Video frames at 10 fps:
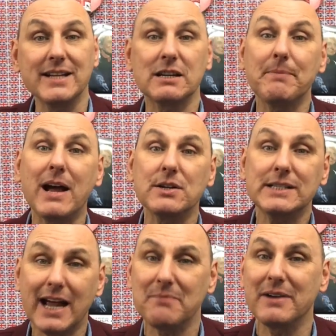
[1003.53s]
it's about
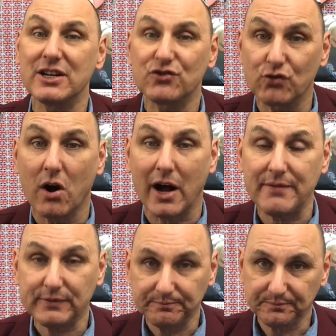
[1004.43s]
10 minutes
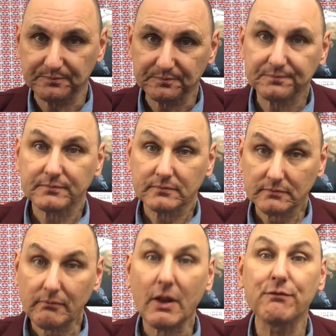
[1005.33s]
drive
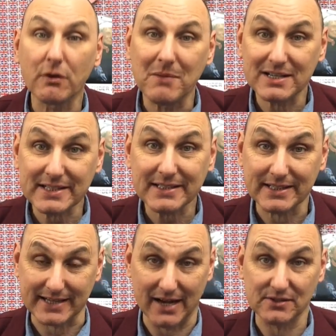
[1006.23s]
from my
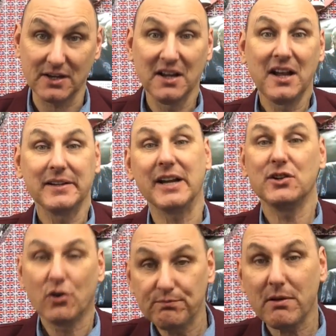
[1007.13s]
sister's house. Now,
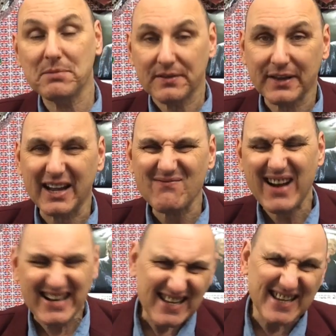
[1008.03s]
you're probably thinking,
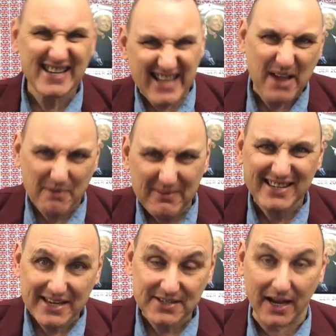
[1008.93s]
why doesn't he stay with his
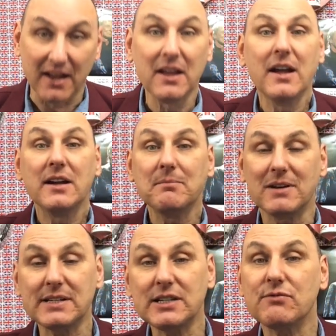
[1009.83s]
sister?
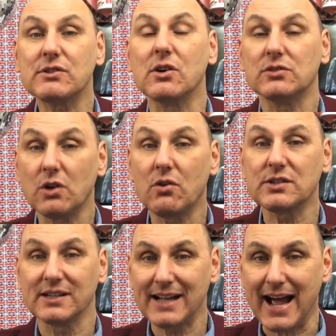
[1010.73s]
My sister has got
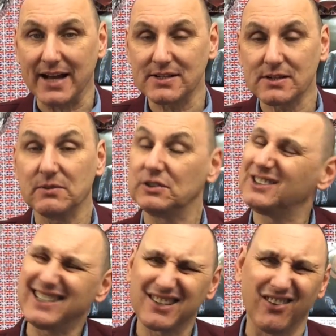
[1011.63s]
dogs and cats.
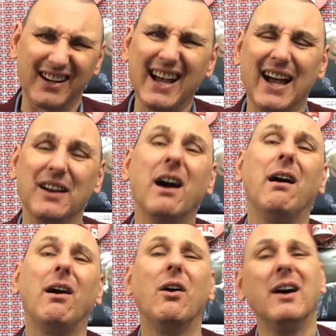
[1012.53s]
She hasn't got a cat. And
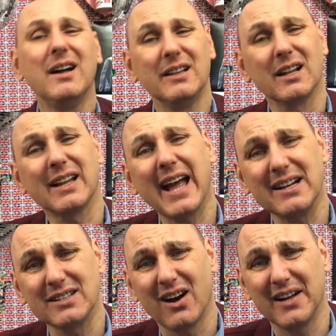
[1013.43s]
oh, little cat
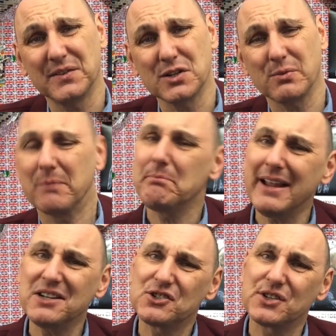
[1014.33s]
died this week.
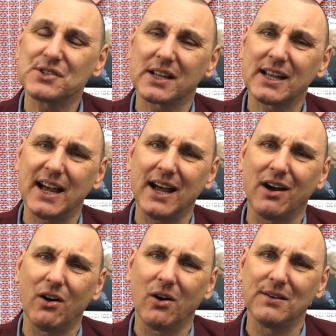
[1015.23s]
Peach is the cat.
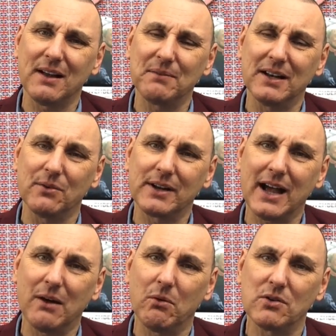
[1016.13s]
Oh, lovely little
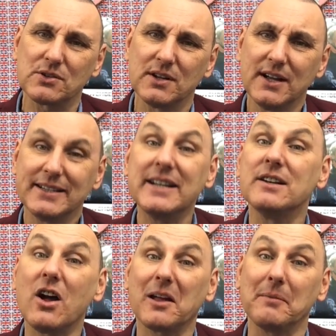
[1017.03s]
cat it was.
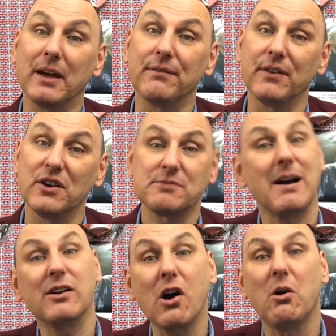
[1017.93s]
Didn't like me at first,
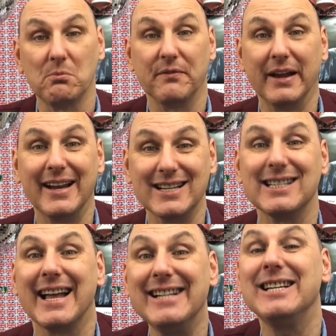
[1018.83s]
but I got on with it in its
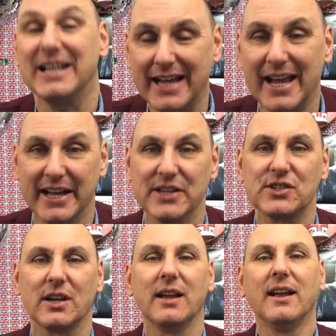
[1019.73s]
later
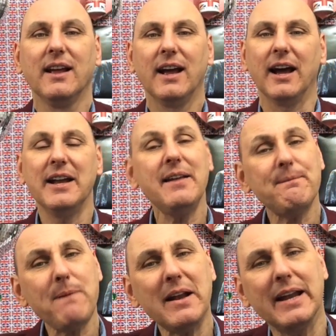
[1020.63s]
years. Uh, isn't it
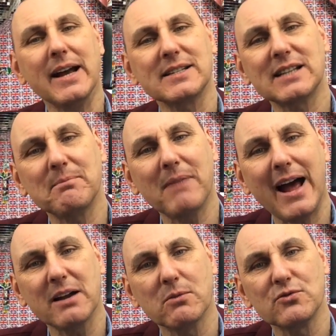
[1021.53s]
funny how some
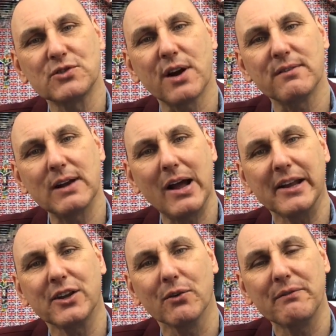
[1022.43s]
animals don't
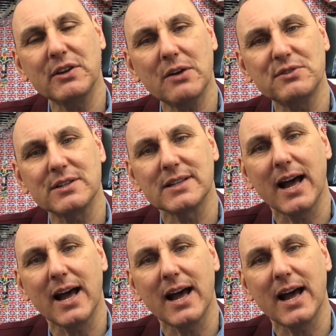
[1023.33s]
like you? Have you noticed